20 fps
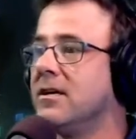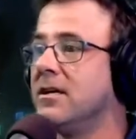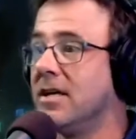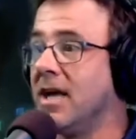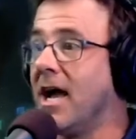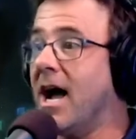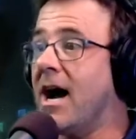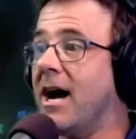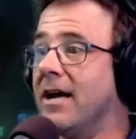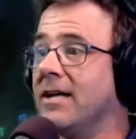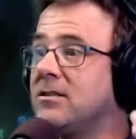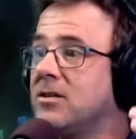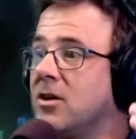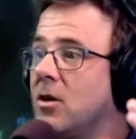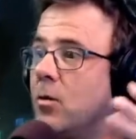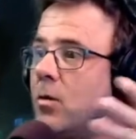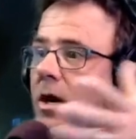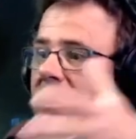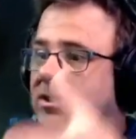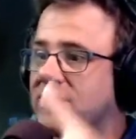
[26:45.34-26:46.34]
Yeah. And
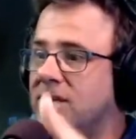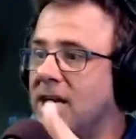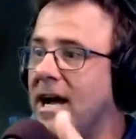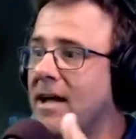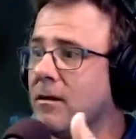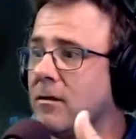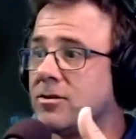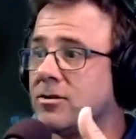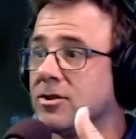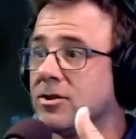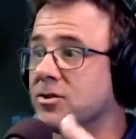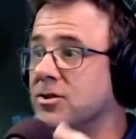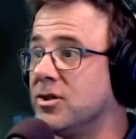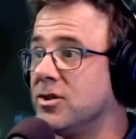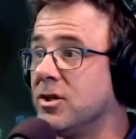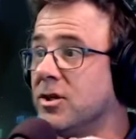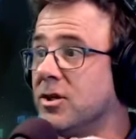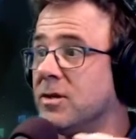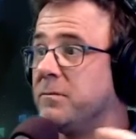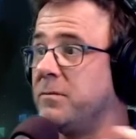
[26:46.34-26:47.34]
so a challenger's
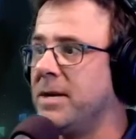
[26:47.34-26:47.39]
good.